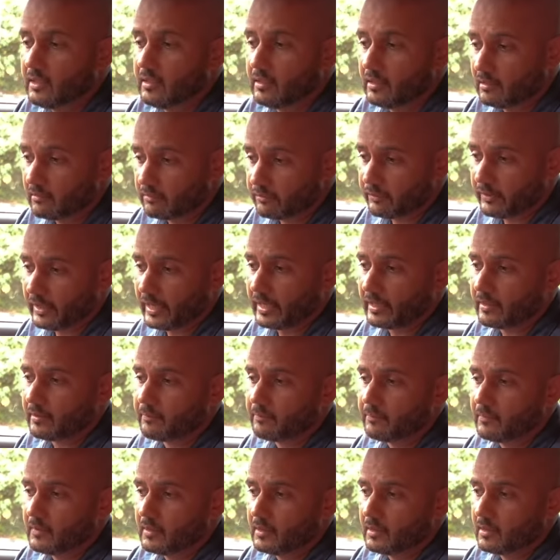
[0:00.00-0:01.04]
In fact,
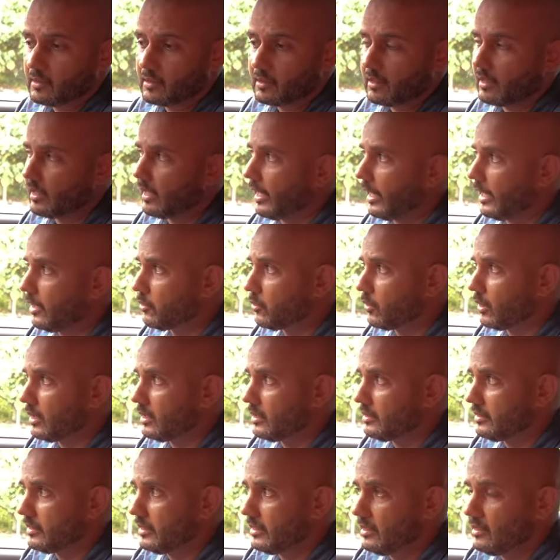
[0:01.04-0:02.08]
high
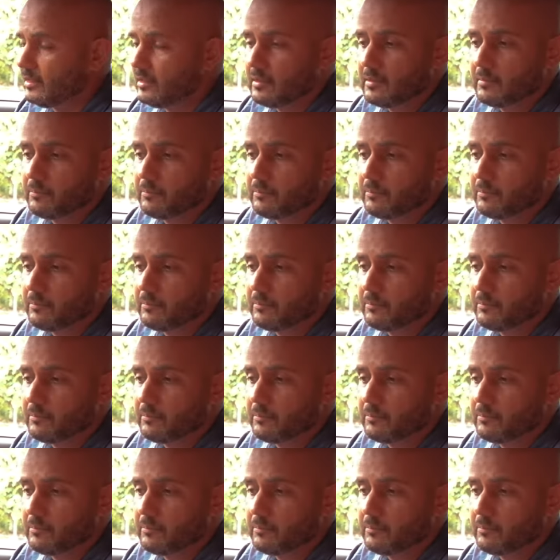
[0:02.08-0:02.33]
quality,